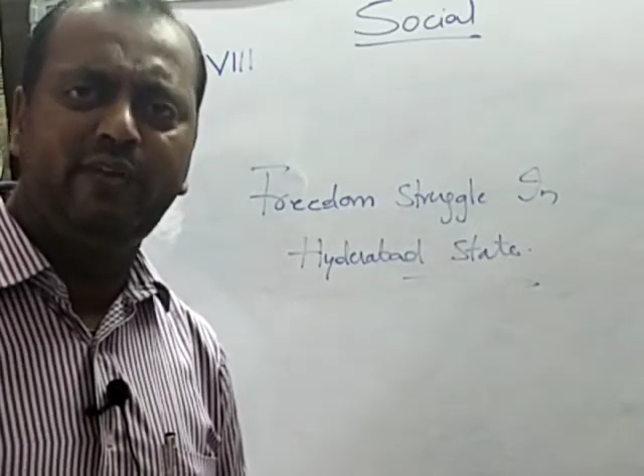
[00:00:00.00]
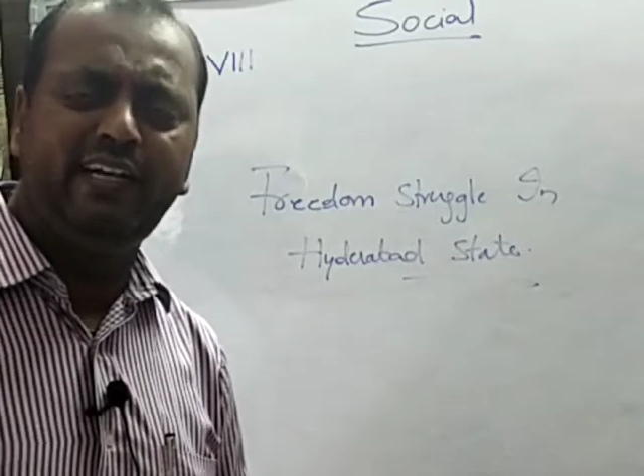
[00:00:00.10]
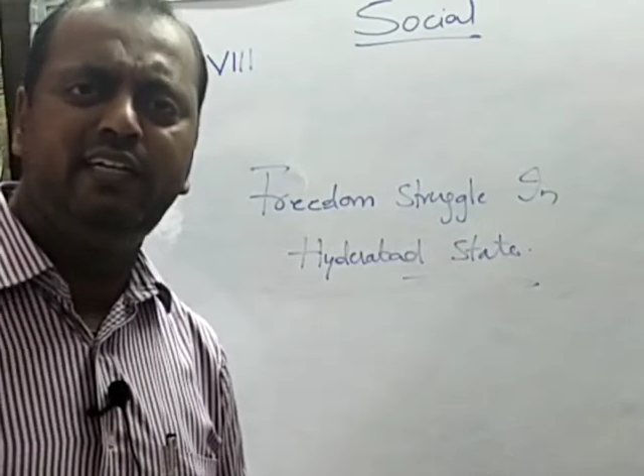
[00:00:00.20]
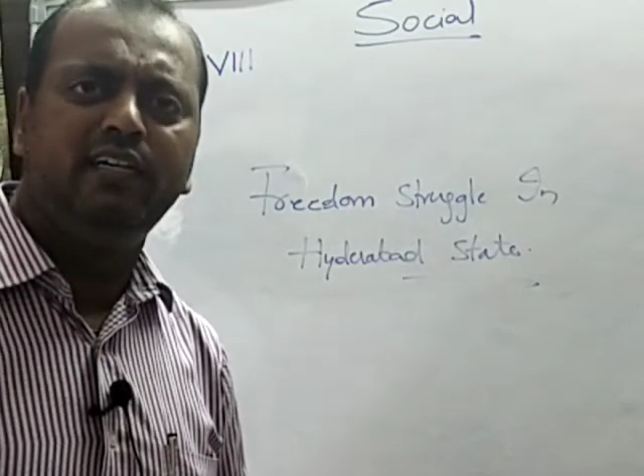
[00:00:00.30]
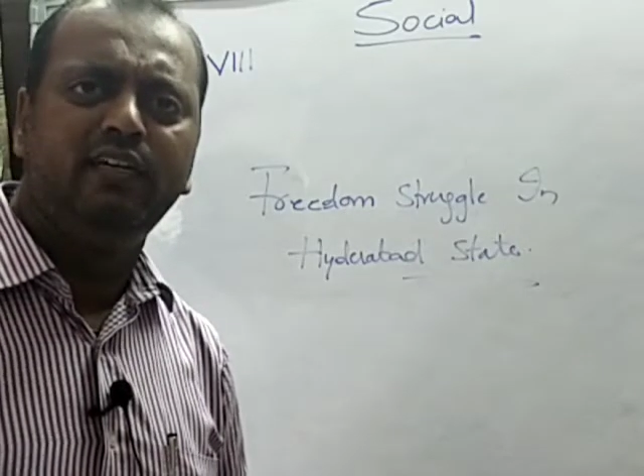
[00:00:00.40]

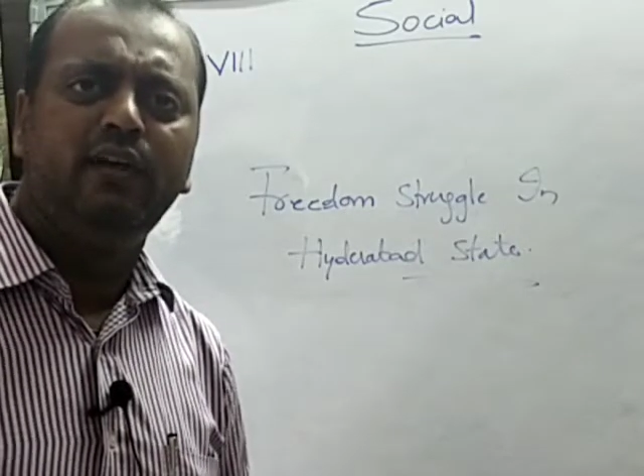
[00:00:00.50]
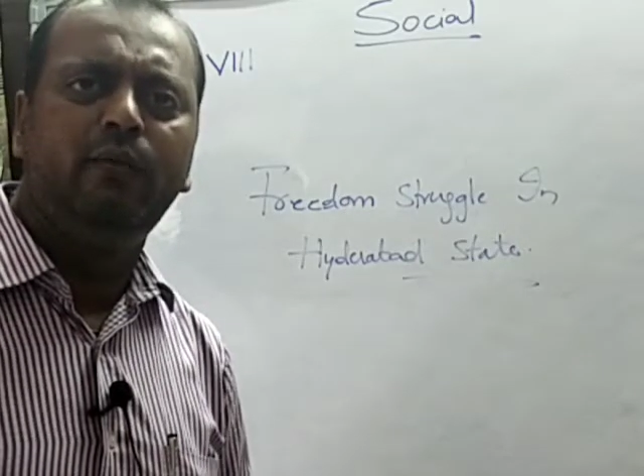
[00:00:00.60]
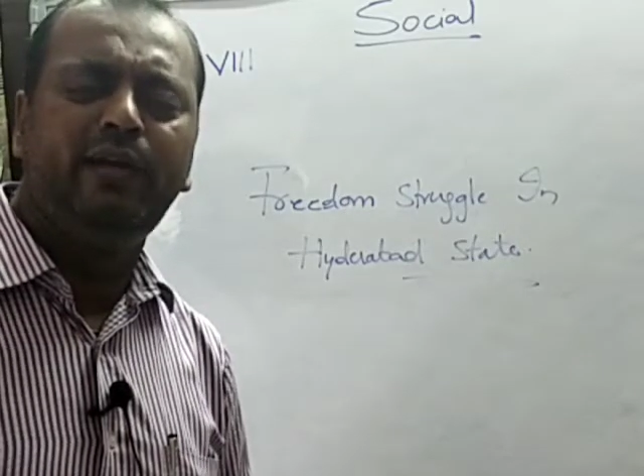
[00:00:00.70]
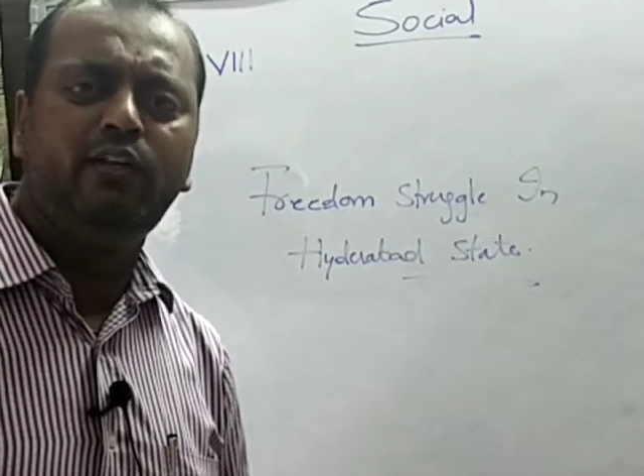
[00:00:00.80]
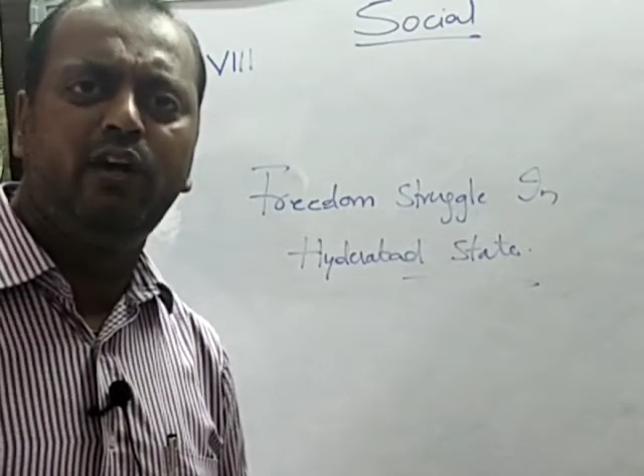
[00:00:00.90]
fight
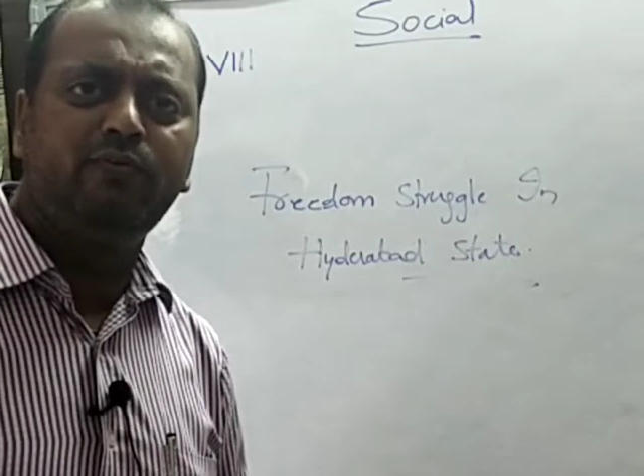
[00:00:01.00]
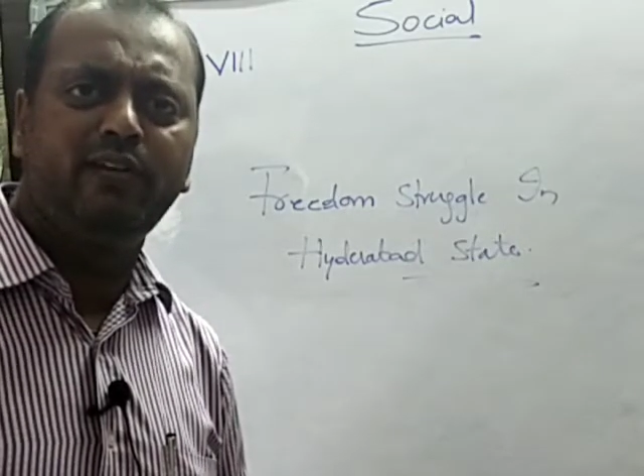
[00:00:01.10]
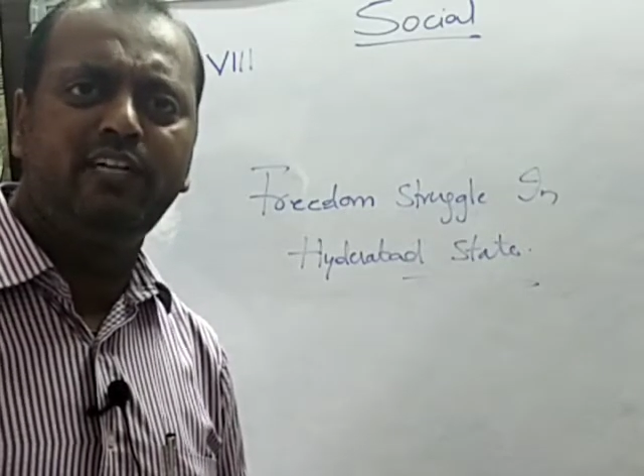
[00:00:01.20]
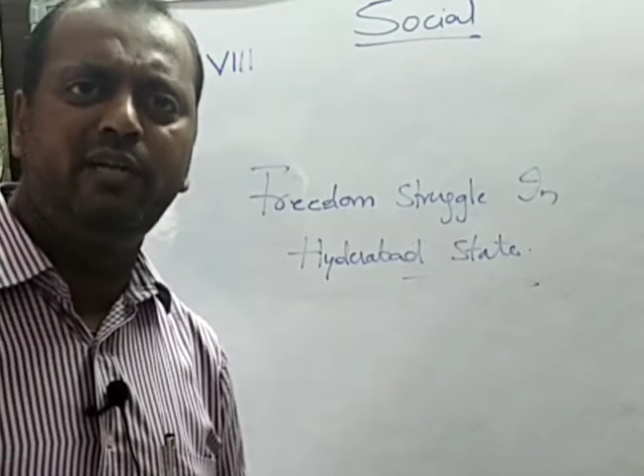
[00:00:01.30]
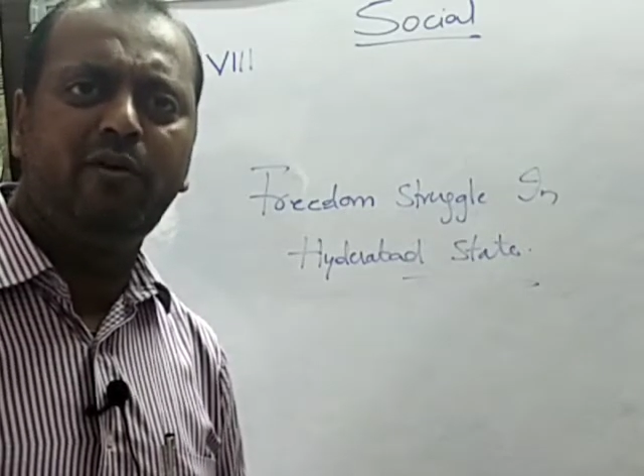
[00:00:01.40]
uh, went on
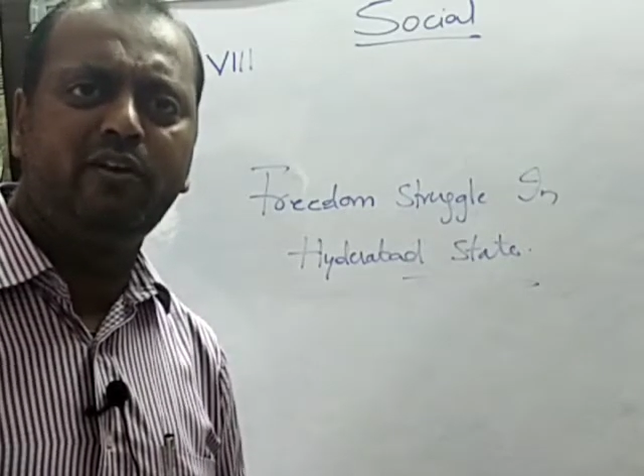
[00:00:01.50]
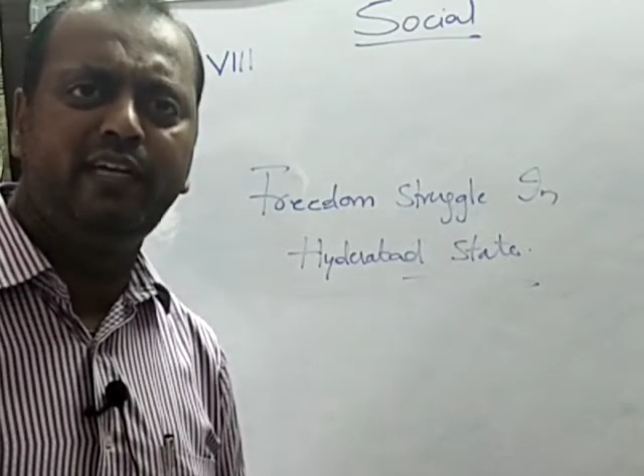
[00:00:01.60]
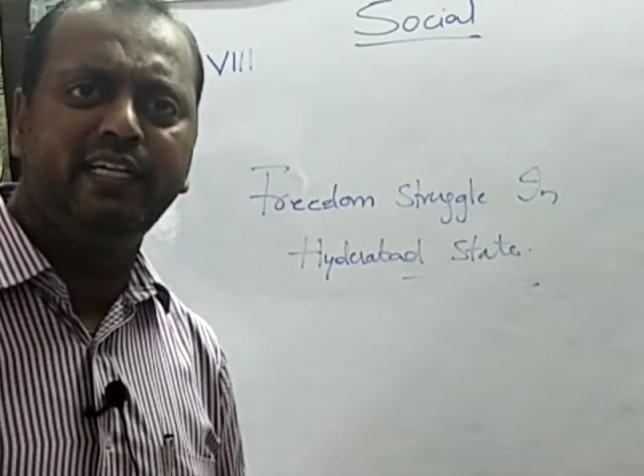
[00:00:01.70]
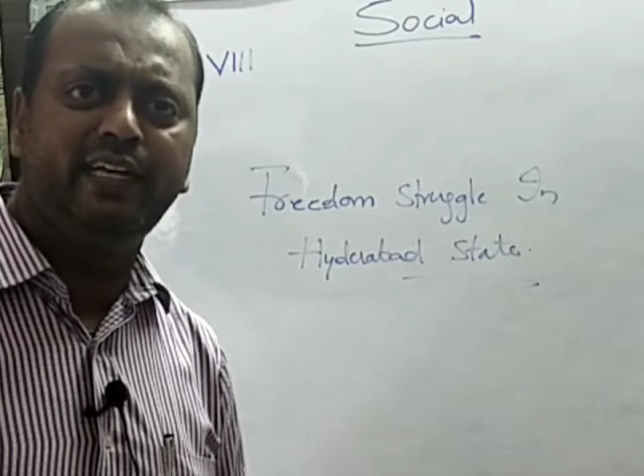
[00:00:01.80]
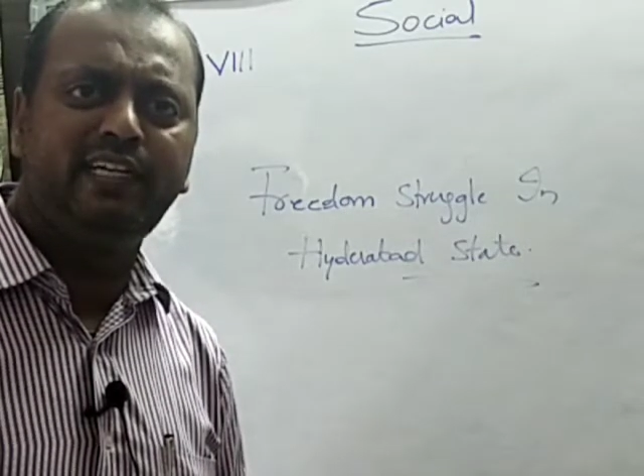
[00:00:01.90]
for the
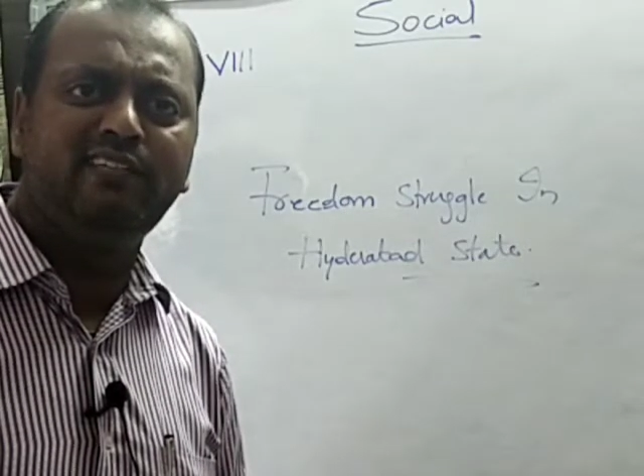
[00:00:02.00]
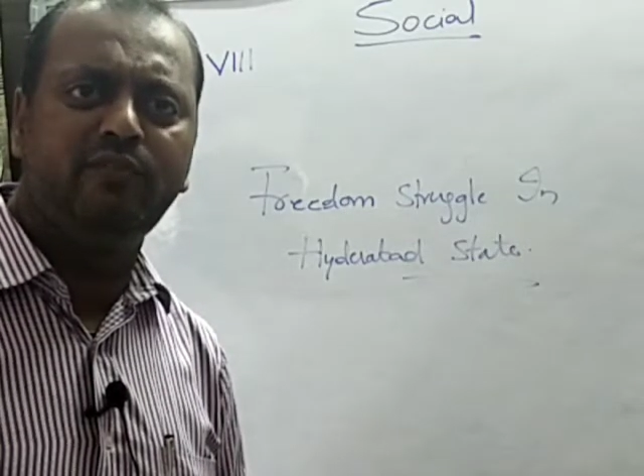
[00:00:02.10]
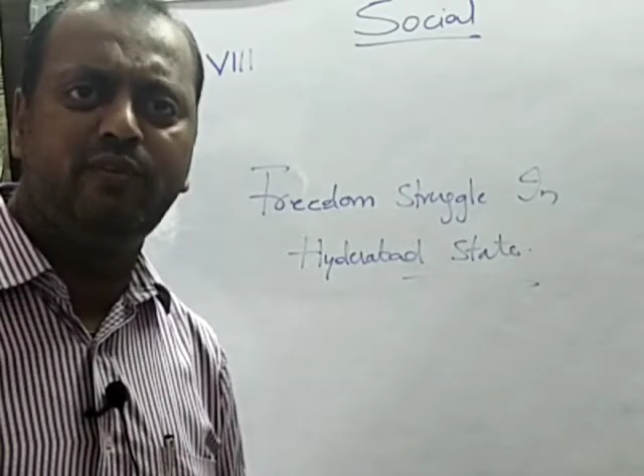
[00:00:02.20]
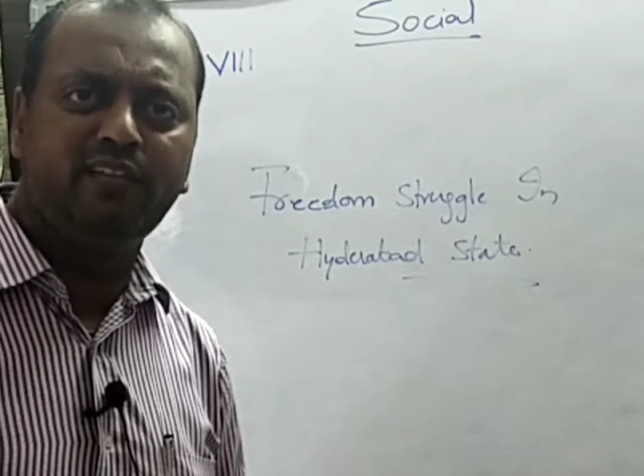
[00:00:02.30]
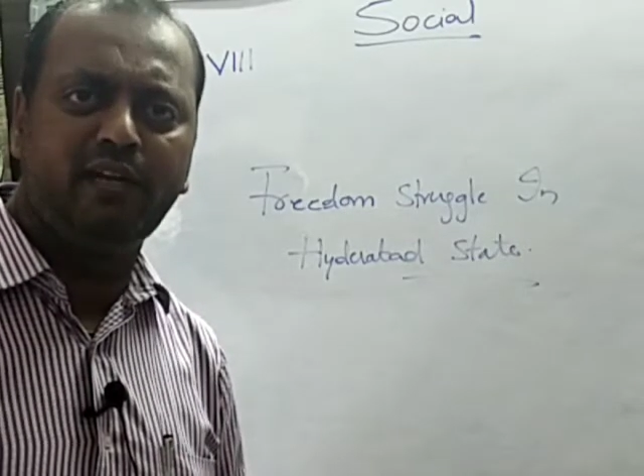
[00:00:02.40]
democratic rights
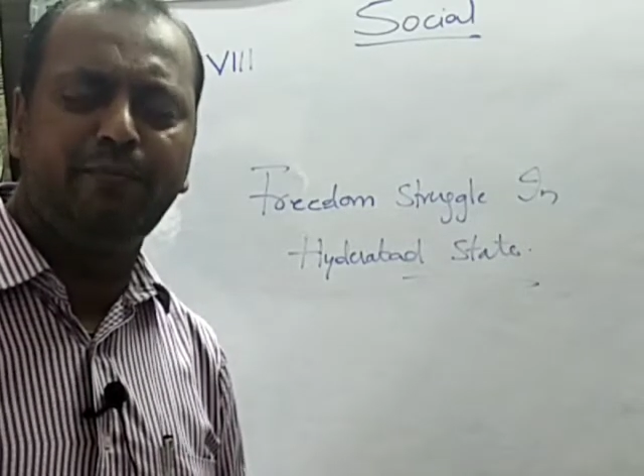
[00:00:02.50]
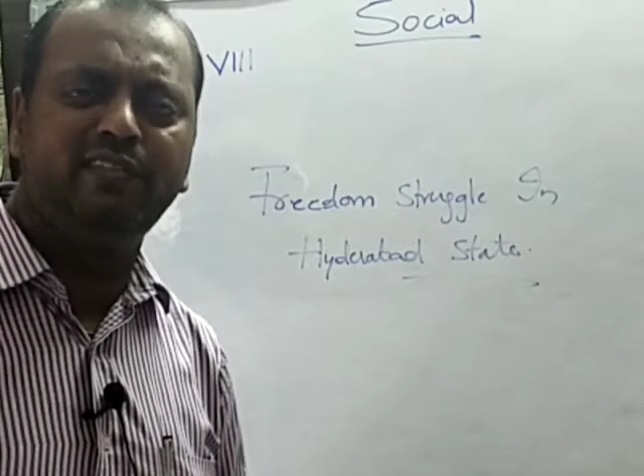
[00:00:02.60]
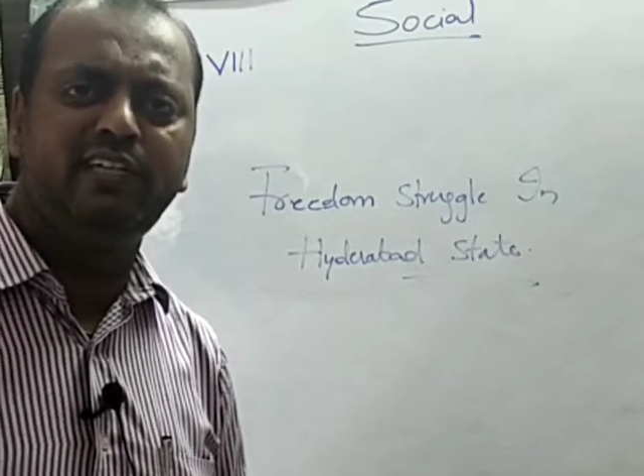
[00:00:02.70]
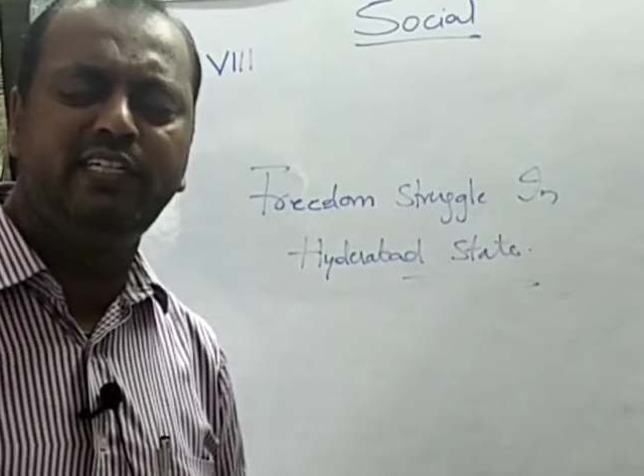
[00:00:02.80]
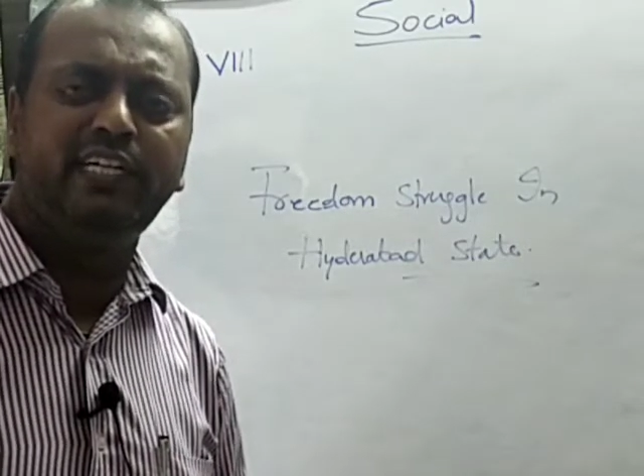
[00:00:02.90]
and for the
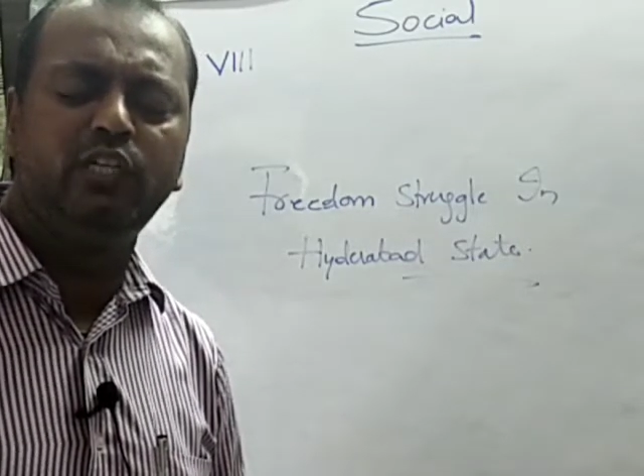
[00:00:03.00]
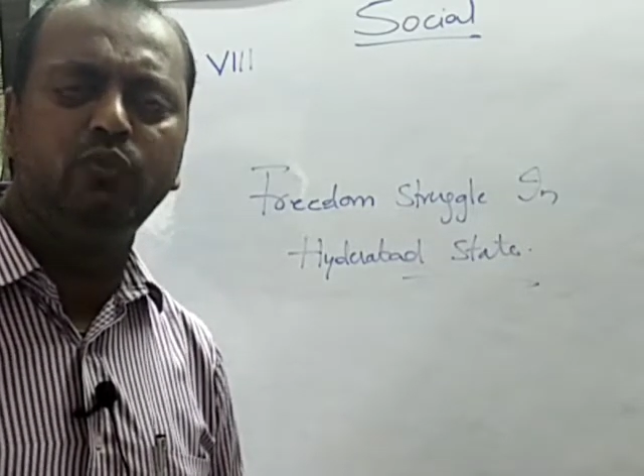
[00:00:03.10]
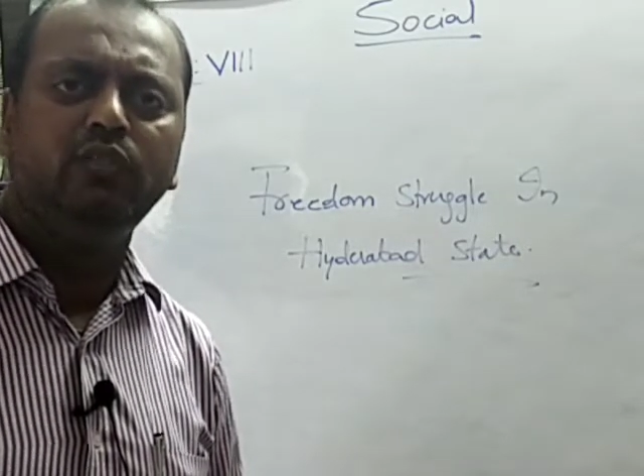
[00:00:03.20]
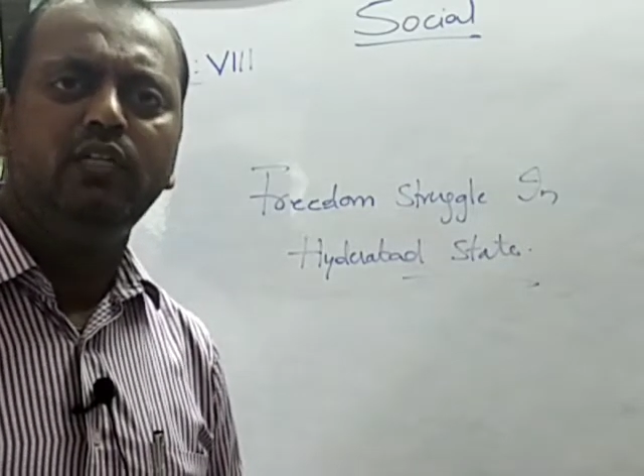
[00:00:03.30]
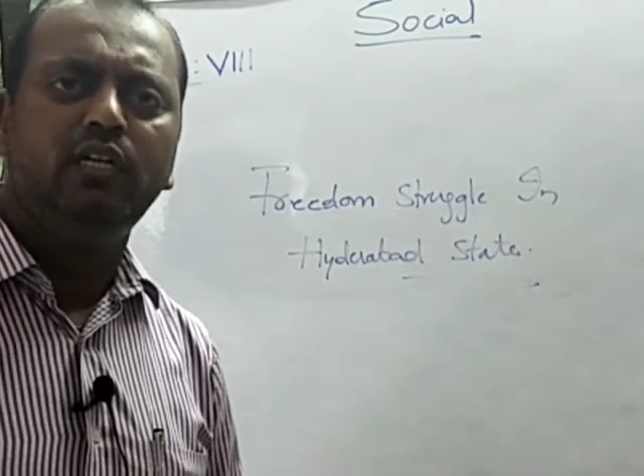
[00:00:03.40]
representative